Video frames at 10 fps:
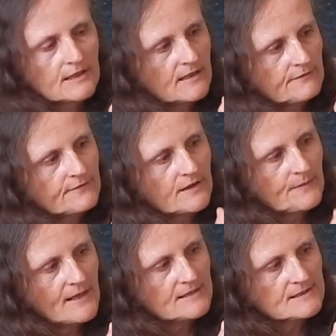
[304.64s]
like a thick
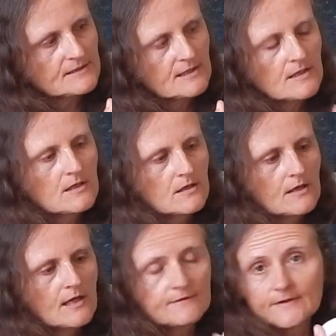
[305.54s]
paste,
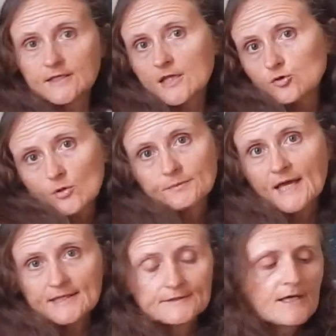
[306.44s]
and then again you
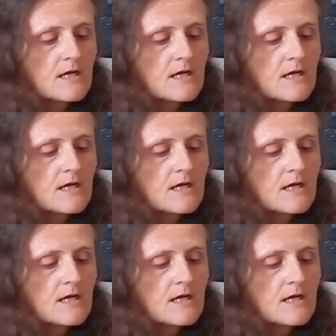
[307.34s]
apply it.